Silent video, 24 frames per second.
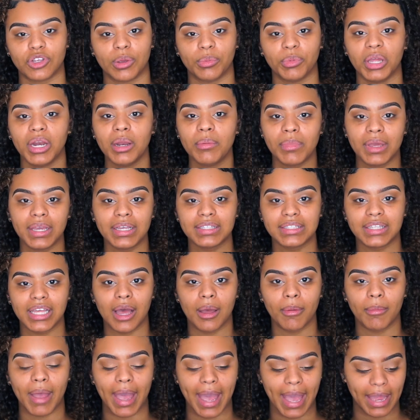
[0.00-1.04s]
So I'm gonna mix
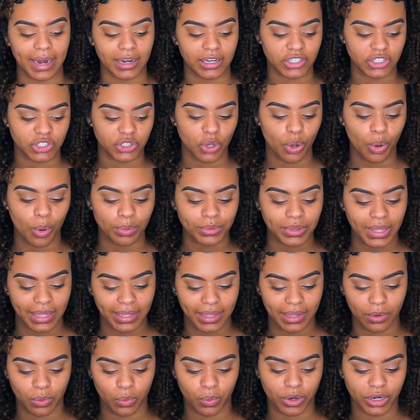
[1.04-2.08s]
them and just hope
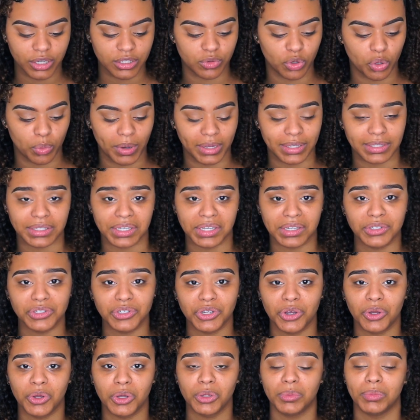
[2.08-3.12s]
that it works for my skin
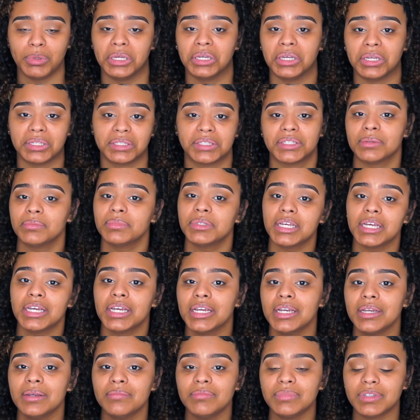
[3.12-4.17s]
tone, because
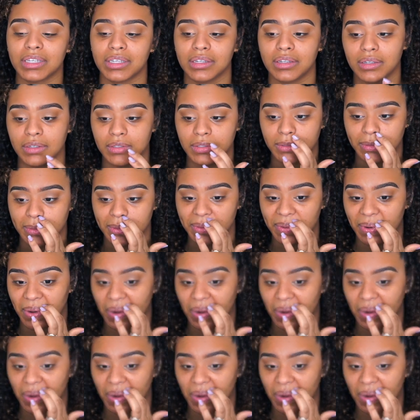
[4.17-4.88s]
sometimes it looks too